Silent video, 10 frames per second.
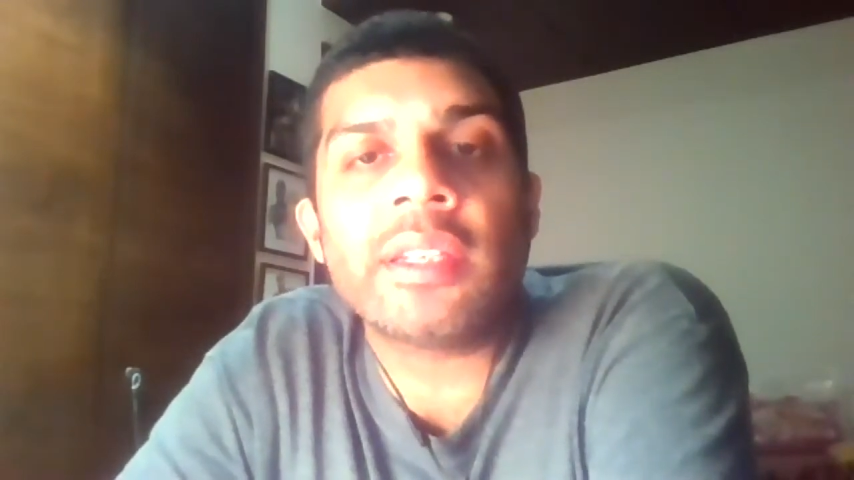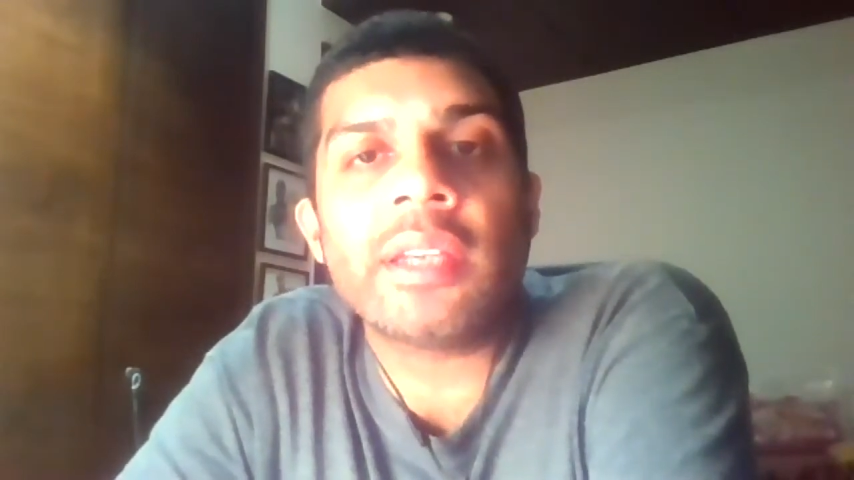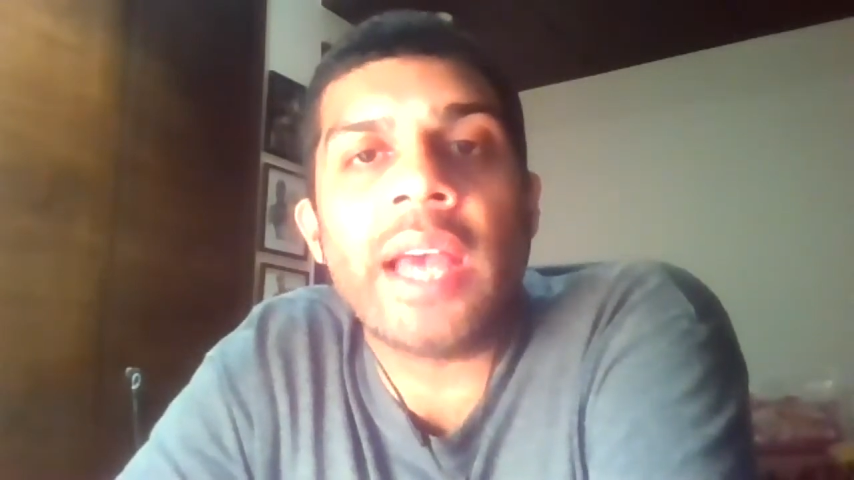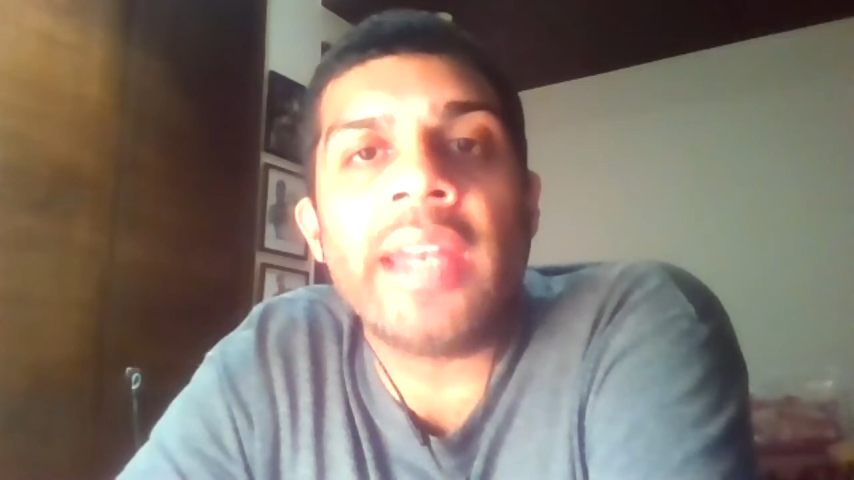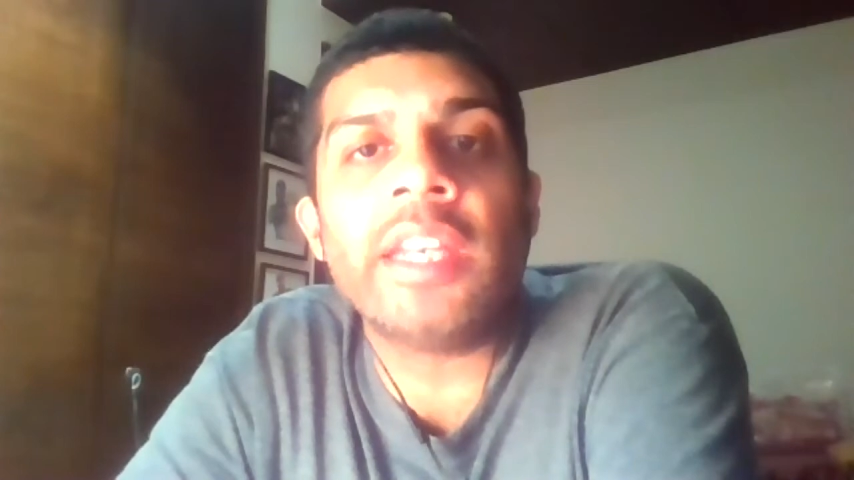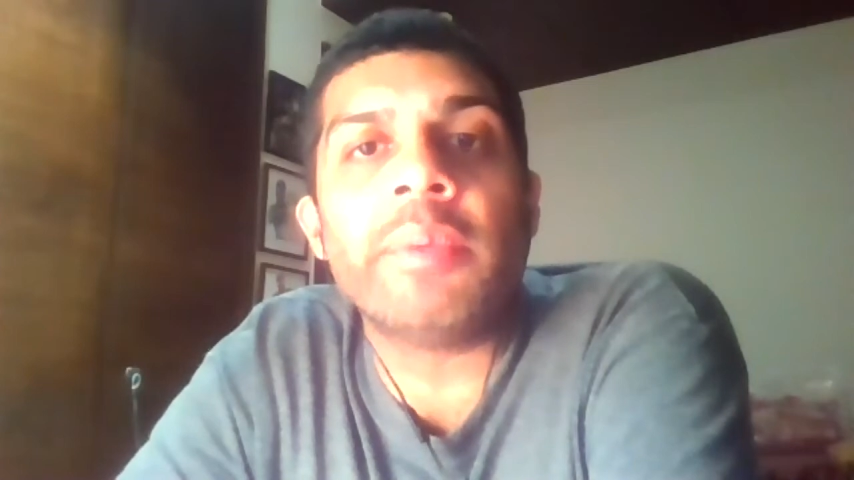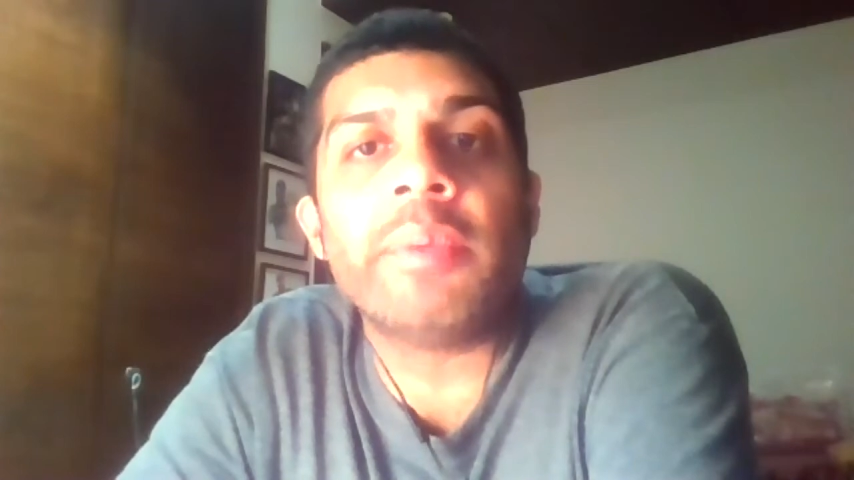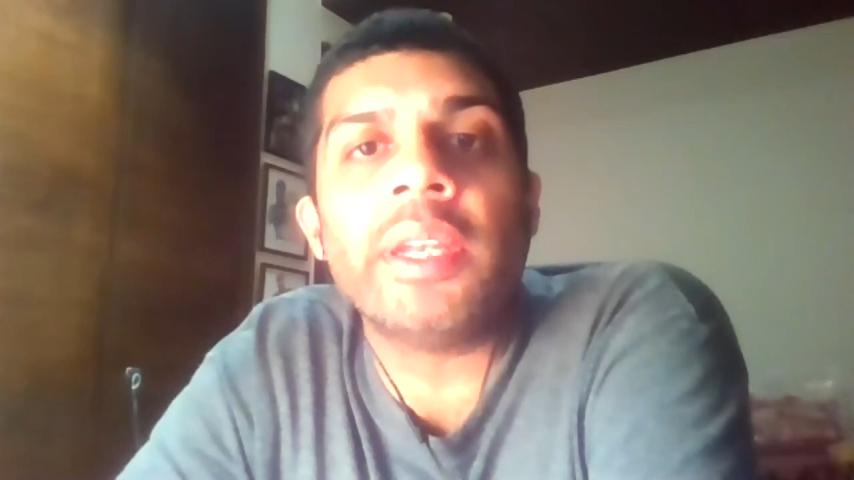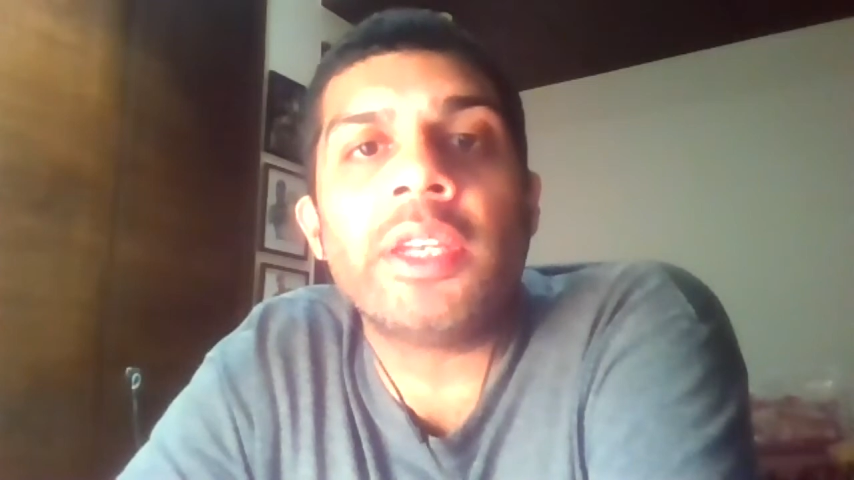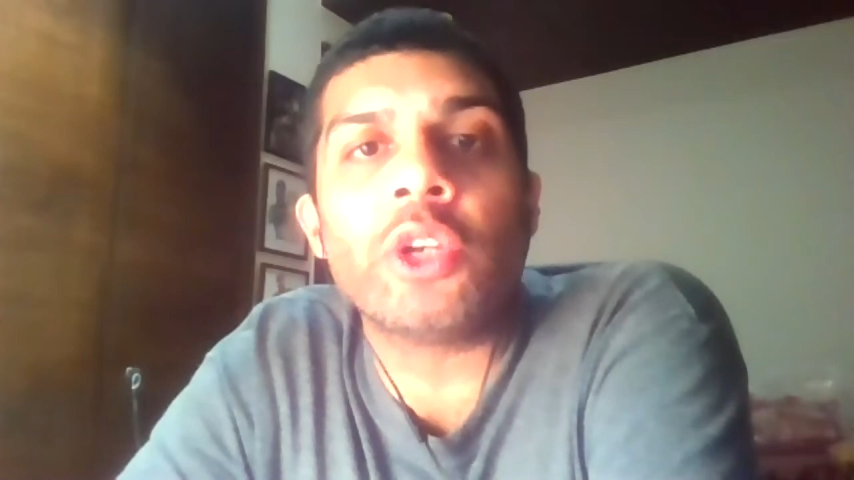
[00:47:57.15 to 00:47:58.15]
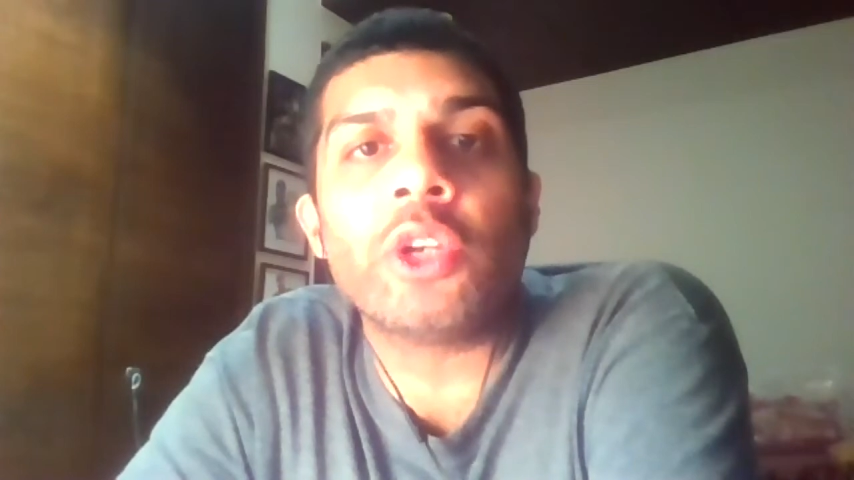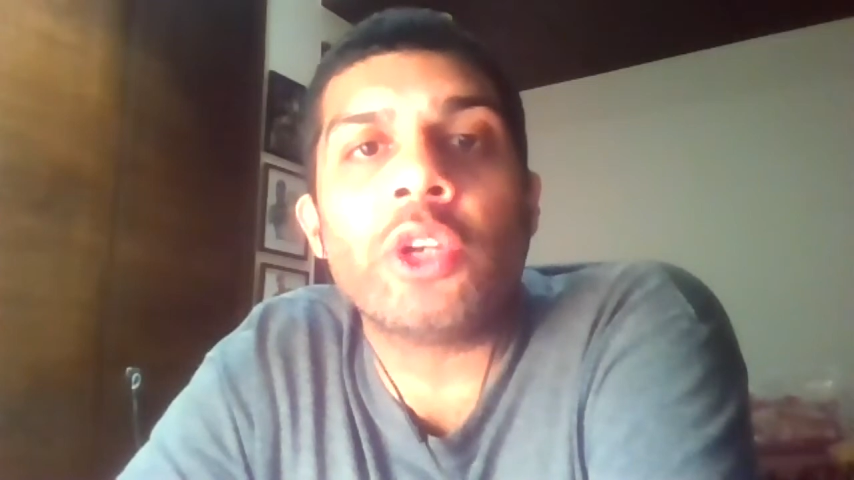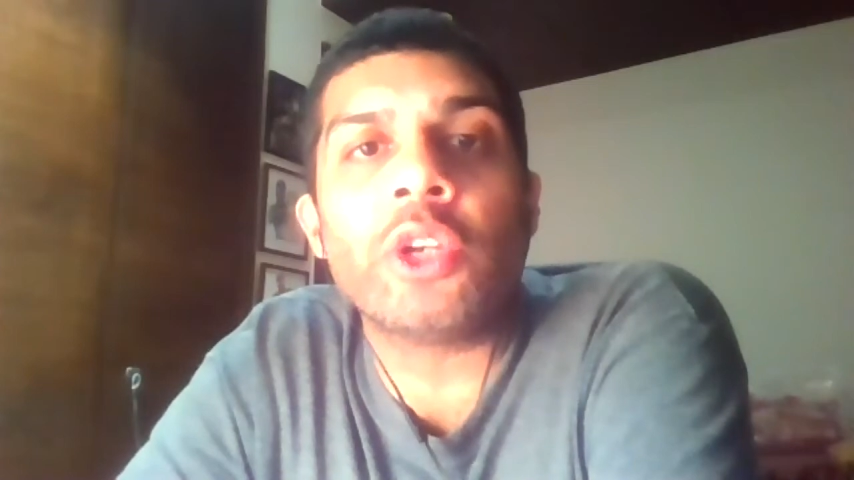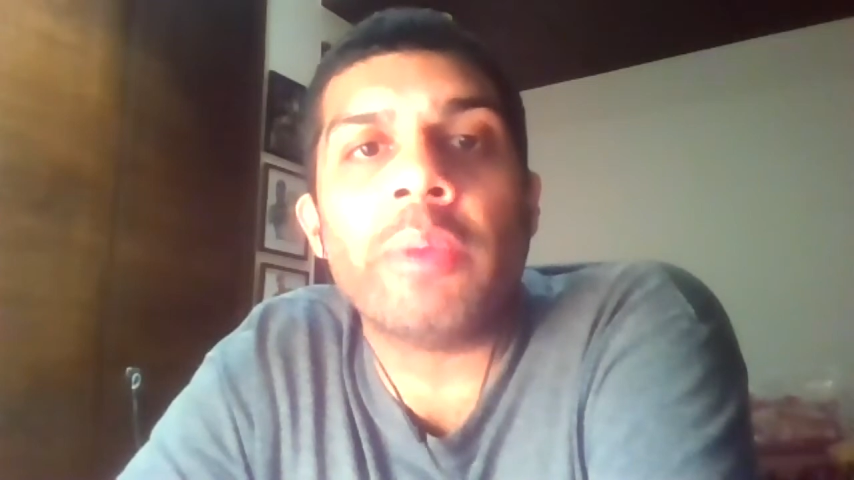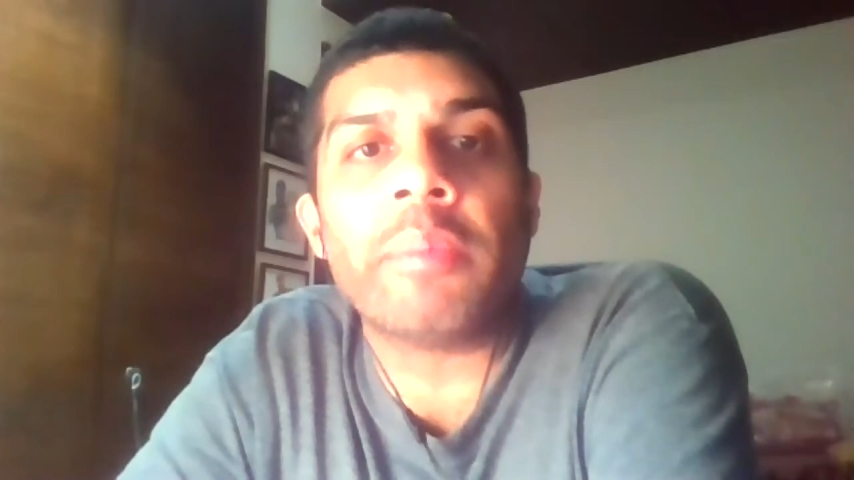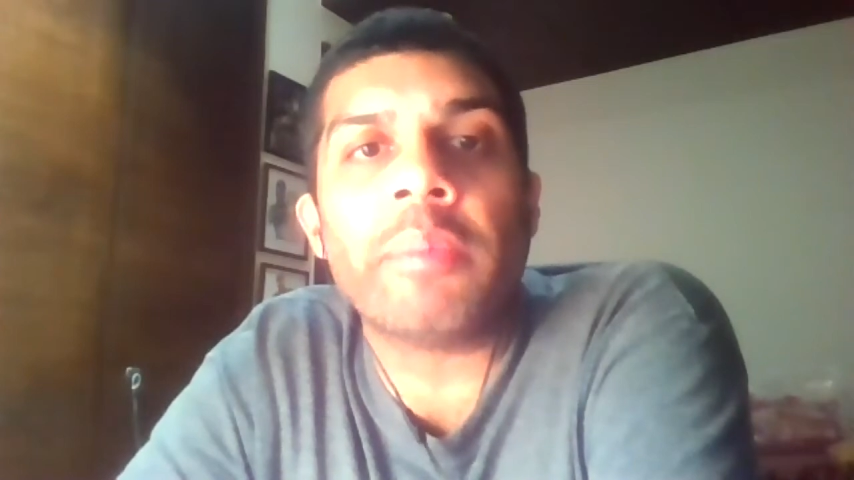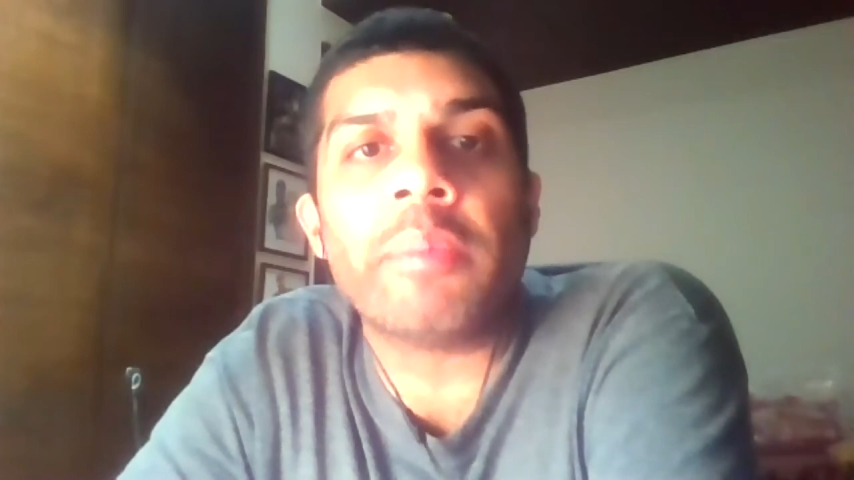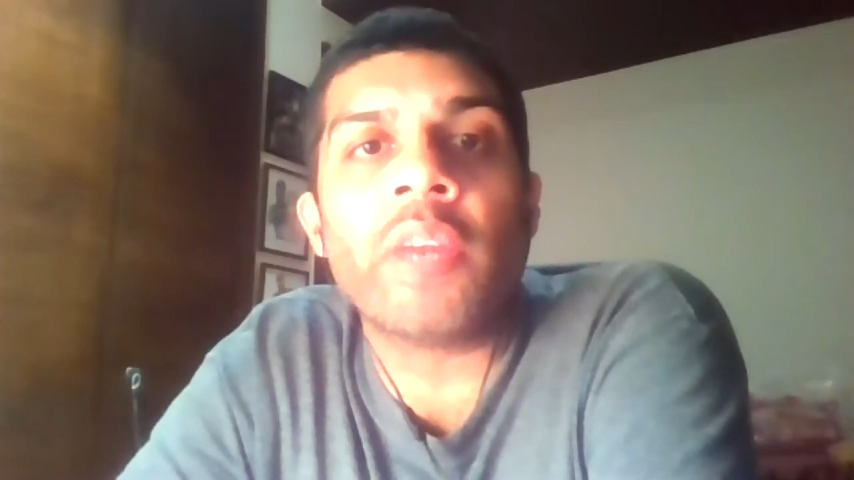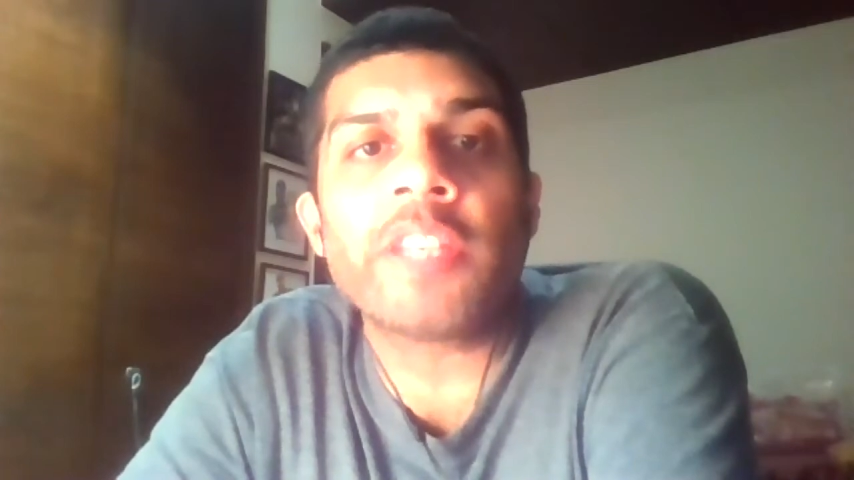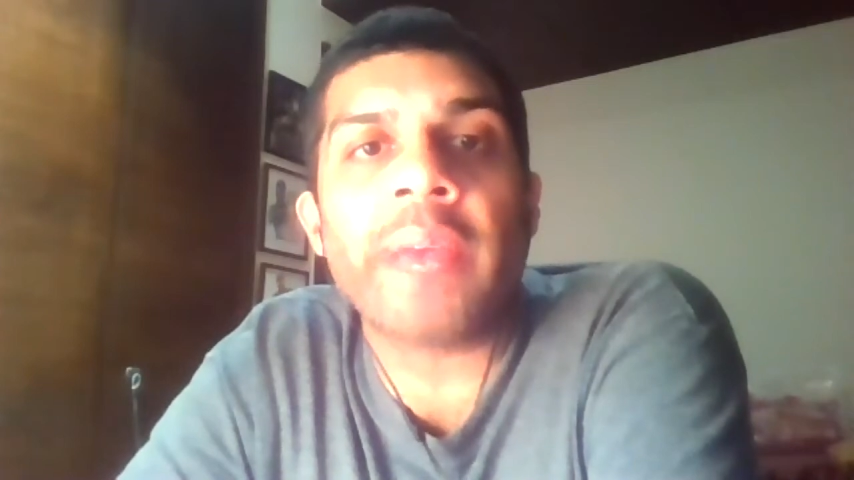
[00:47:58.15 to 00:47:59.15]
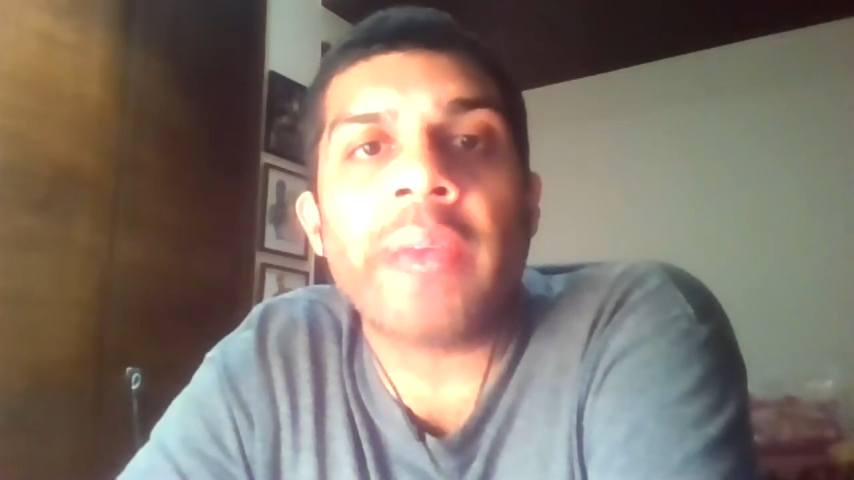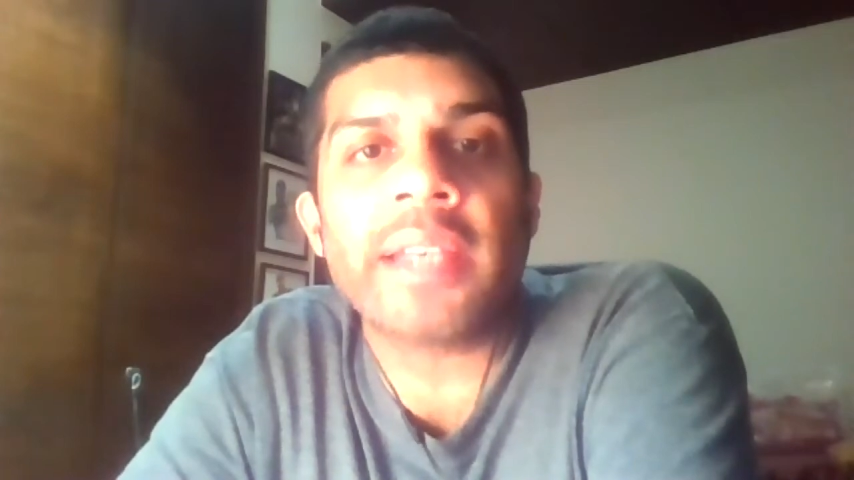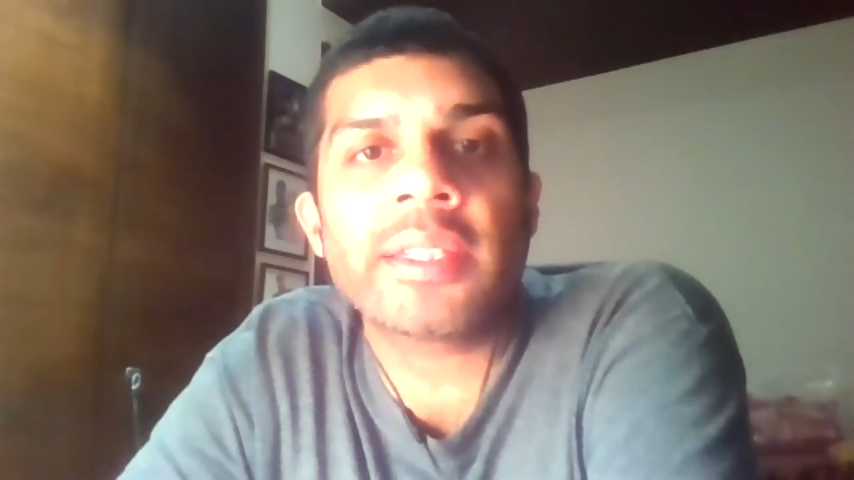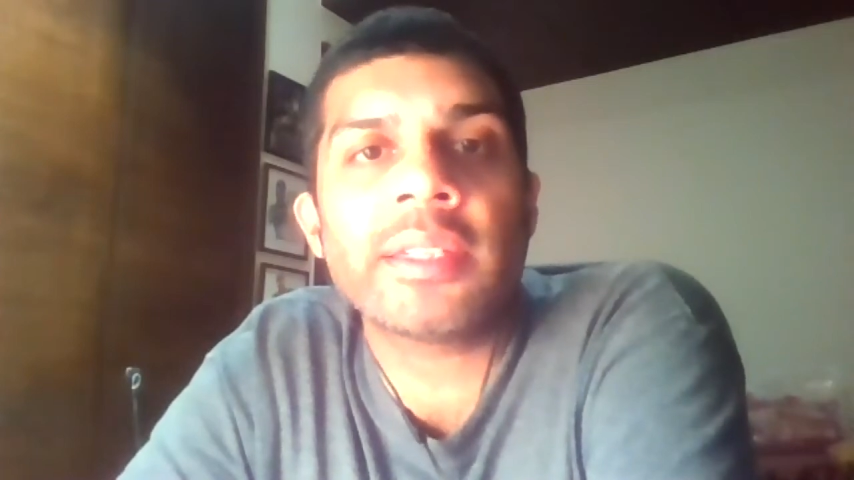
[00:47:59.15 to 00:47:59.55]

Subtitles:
an inability to remember one's past?